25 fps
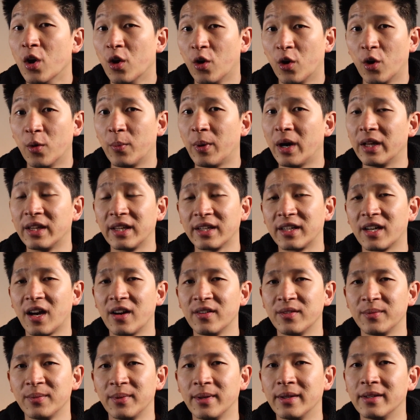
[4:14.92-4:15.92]
or by the
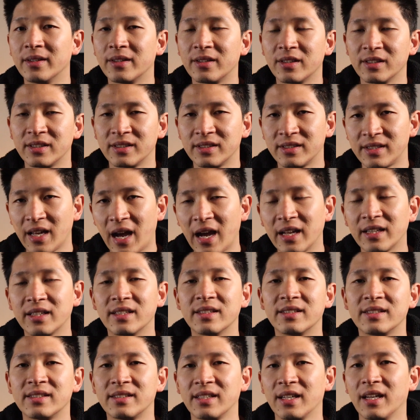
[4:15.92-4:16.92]
government to start to
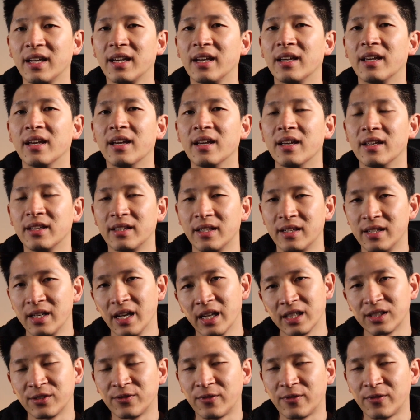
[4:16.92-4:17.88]
see the next